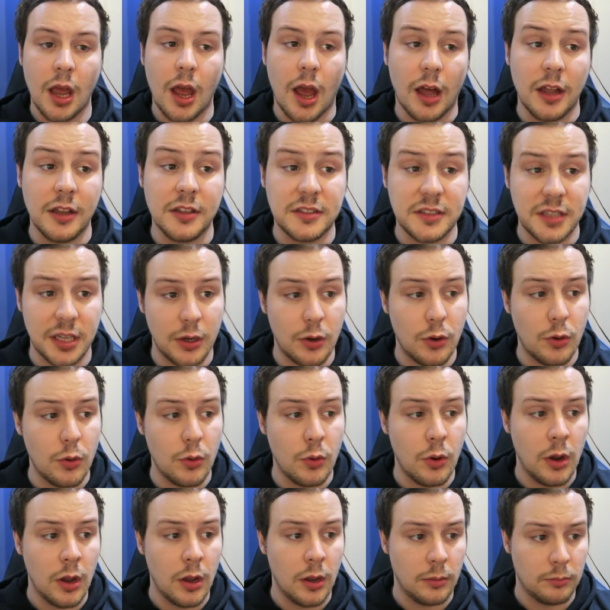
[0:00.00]

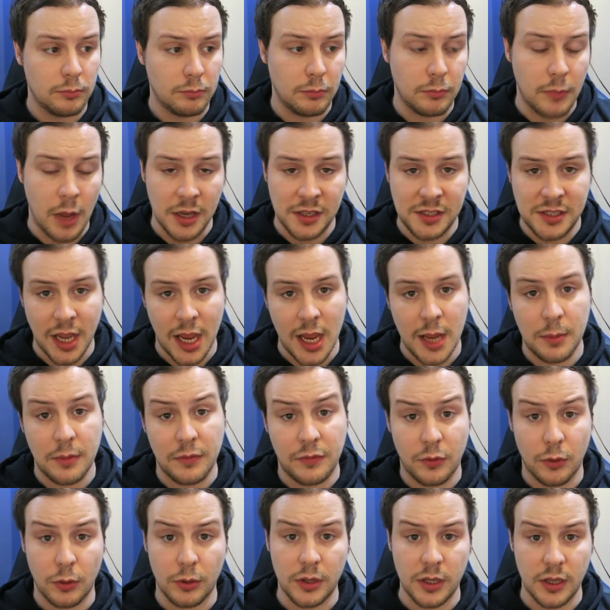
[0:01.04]
until a day
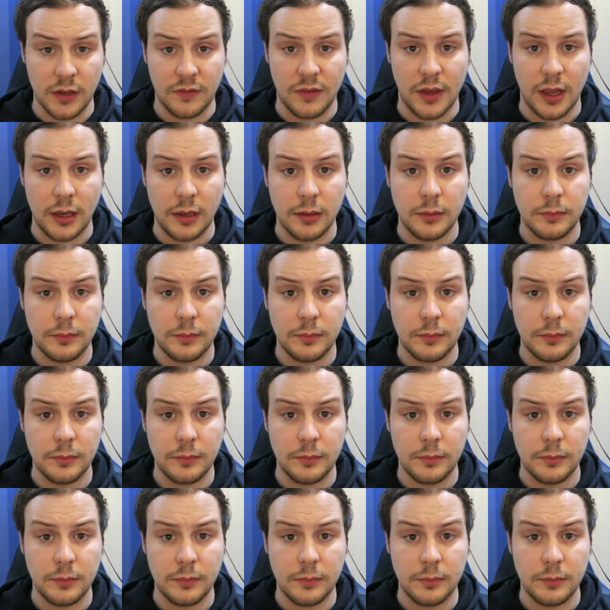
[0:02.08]
before the event.